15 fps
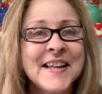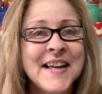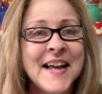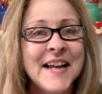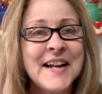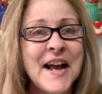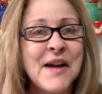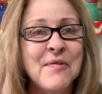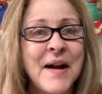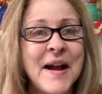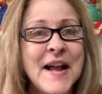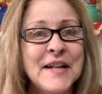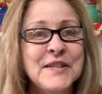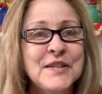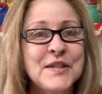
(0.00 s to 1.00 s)
and I
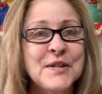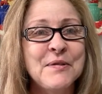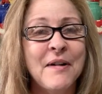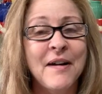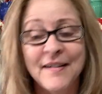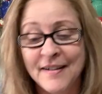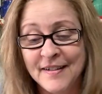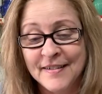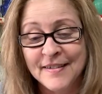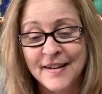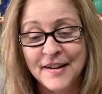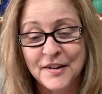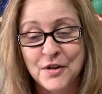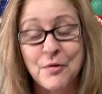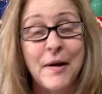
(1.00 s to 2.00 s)
ran to a,
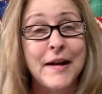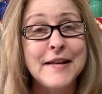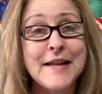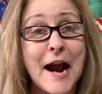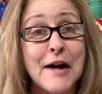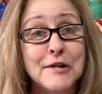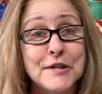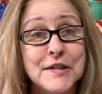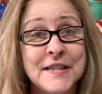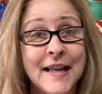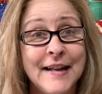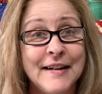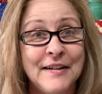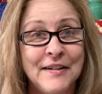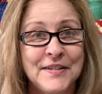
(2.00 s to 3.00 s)
a quick yard
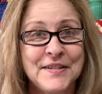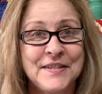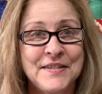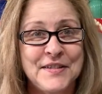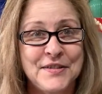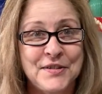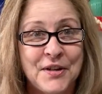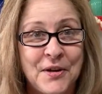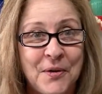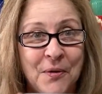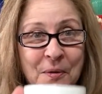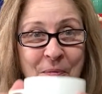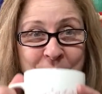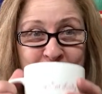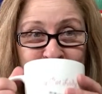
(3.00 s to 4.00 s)
sale.
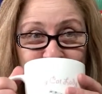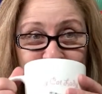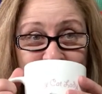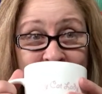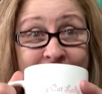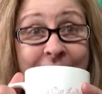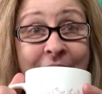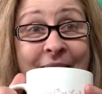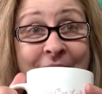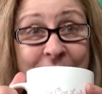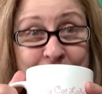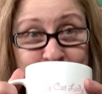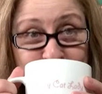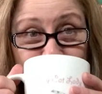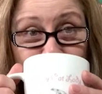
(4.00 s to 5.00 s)
So, yeah.